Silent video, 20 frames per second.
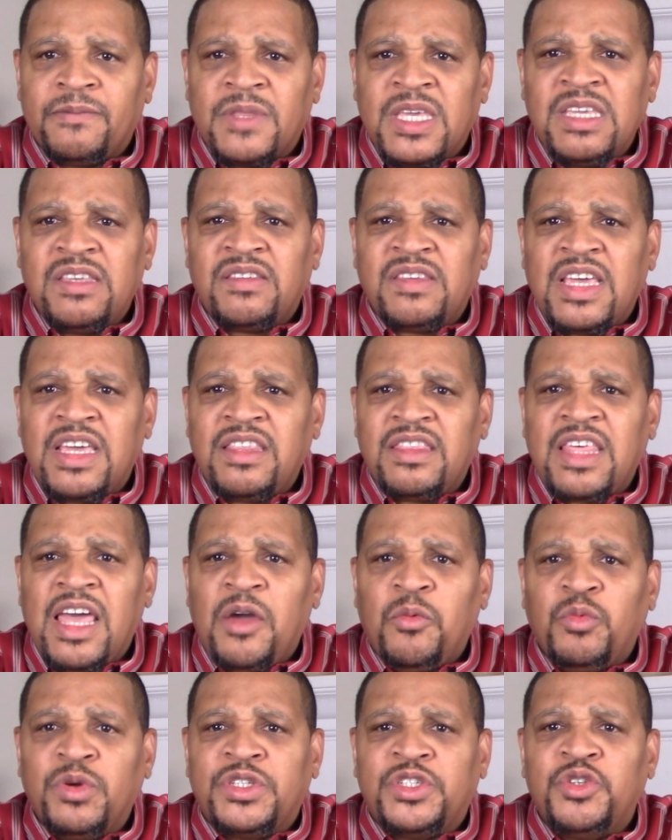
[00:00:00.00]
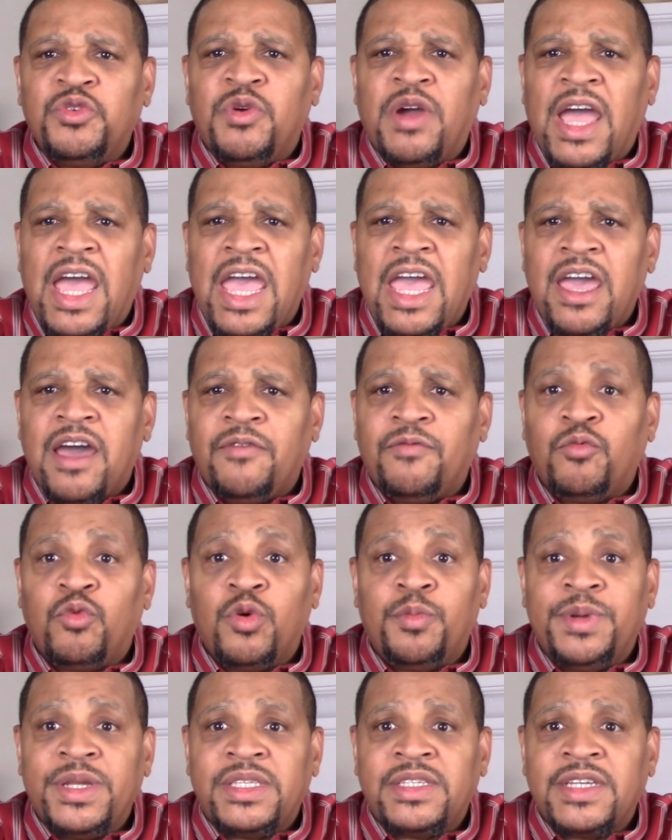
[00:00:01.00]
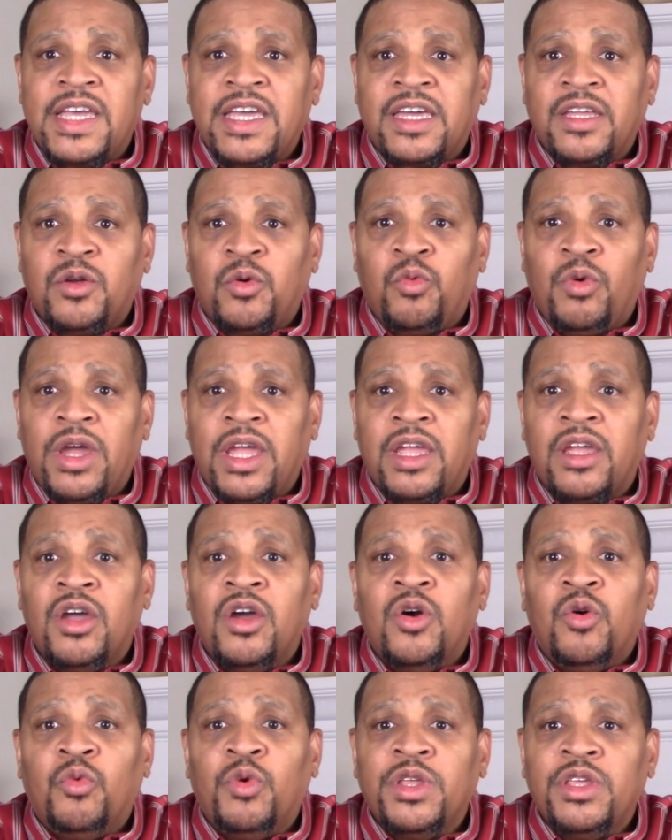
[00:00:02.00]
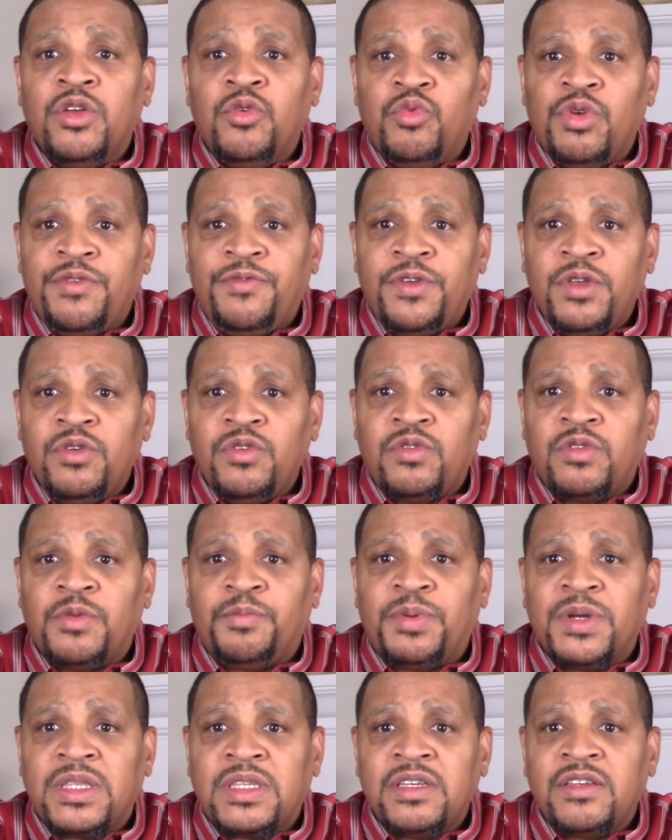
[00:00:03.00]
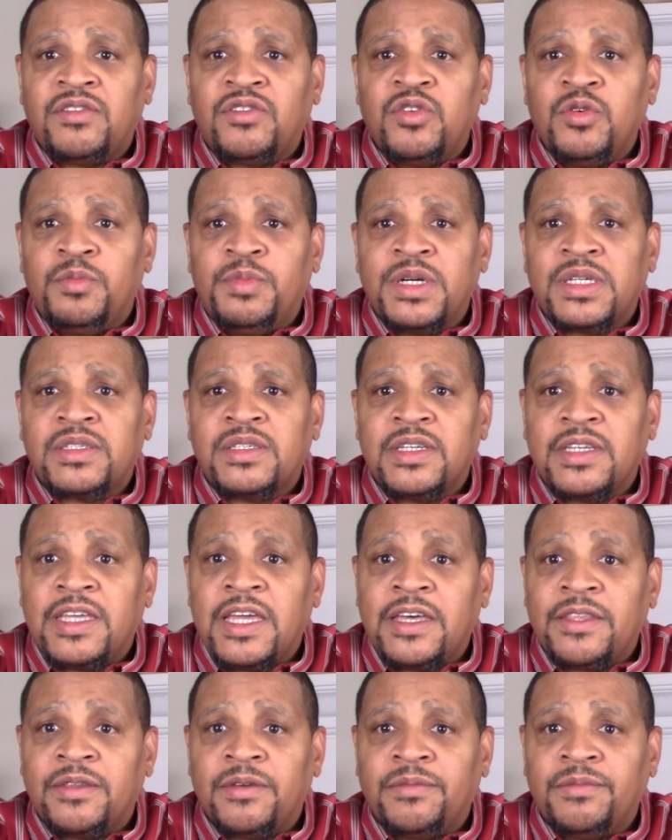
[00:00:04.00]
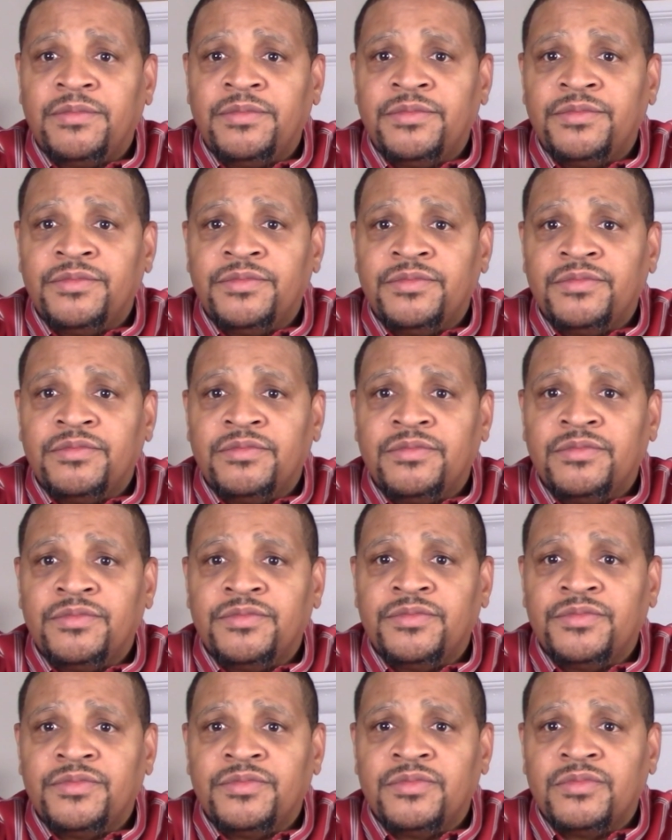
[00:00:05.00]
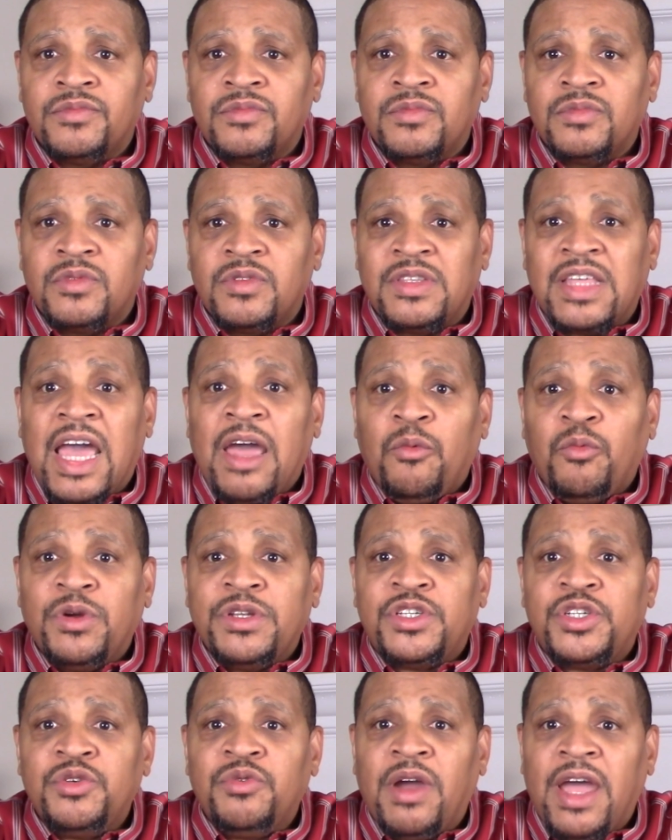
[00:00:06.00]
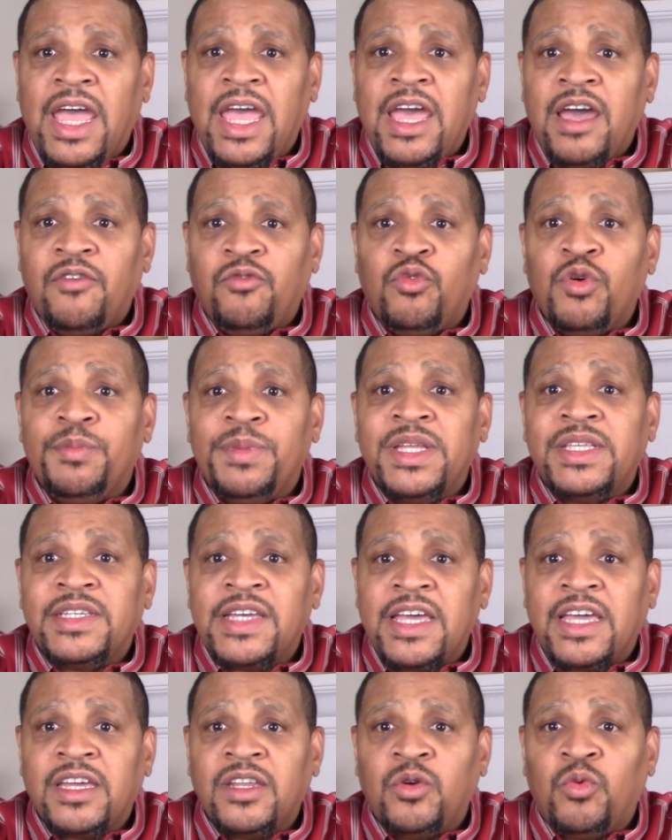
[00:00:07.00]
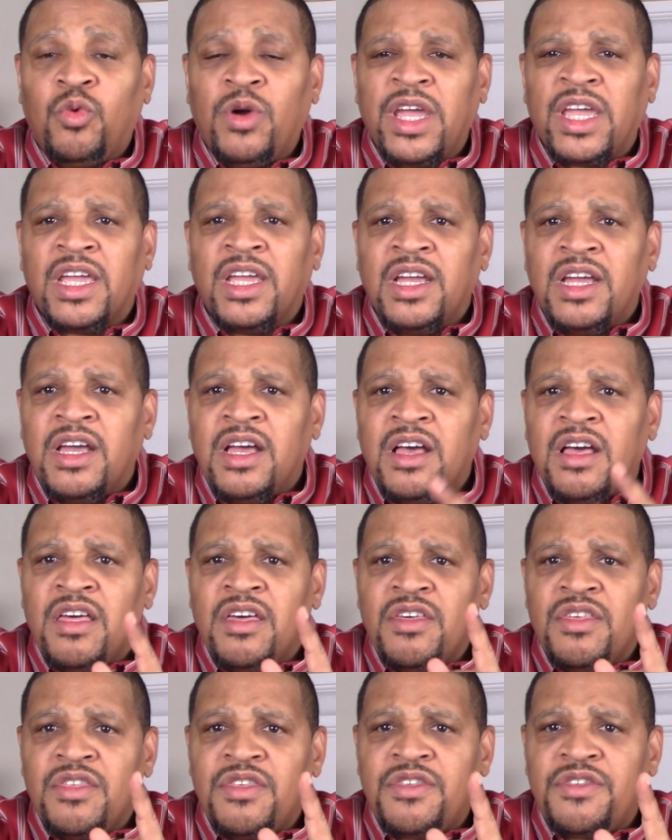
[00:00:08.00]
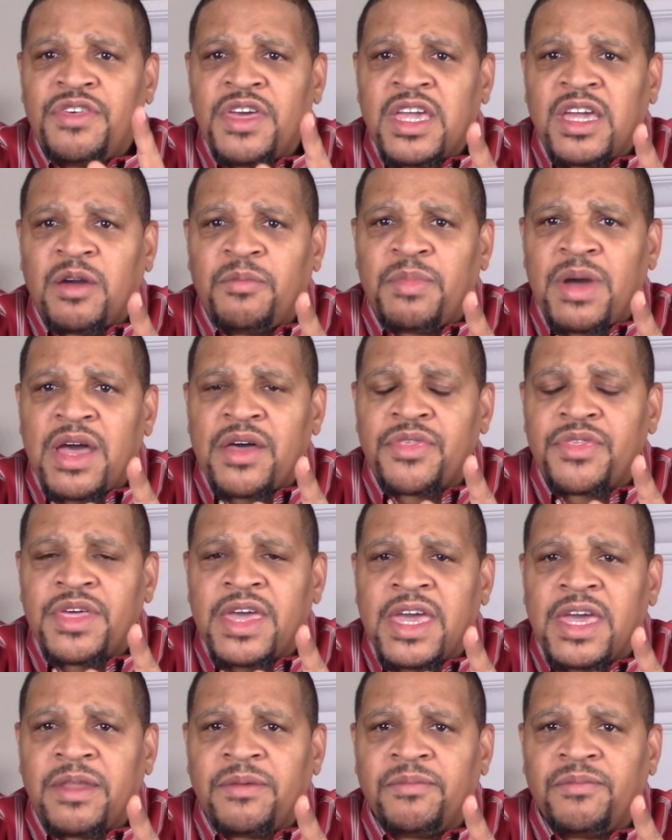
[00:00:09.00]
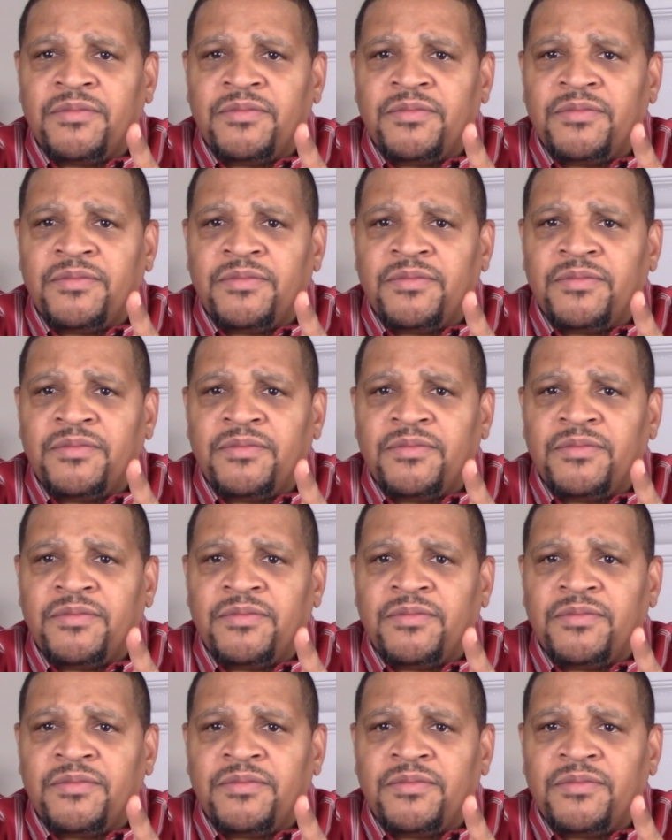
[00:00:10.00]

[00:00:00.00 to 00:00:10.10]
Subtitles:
He said that which you have will be taken away when you refuse to put these two books together. That which you have will be taken away. Think about that.